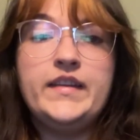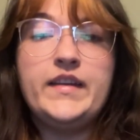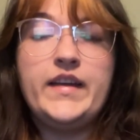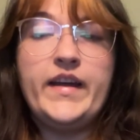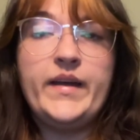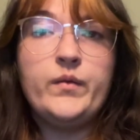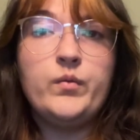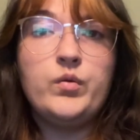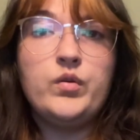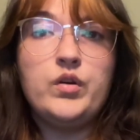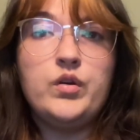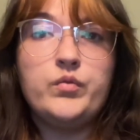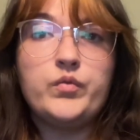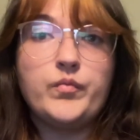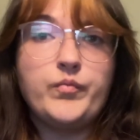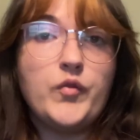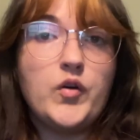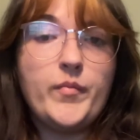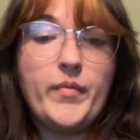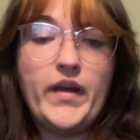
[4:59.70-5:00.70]
I will
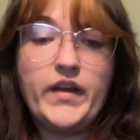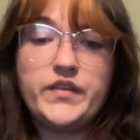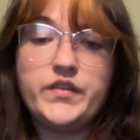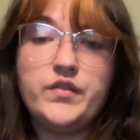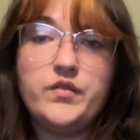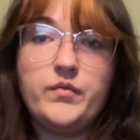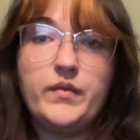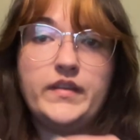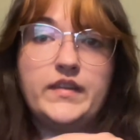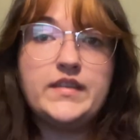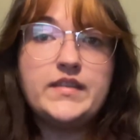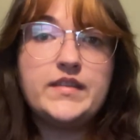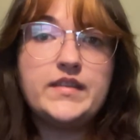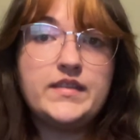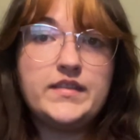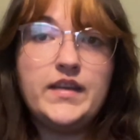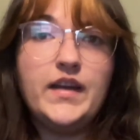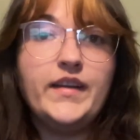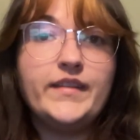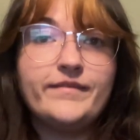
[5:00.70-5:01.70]
report back to you when this is
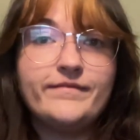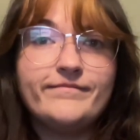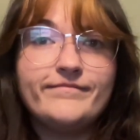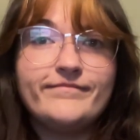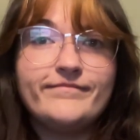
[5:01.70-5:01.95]
done.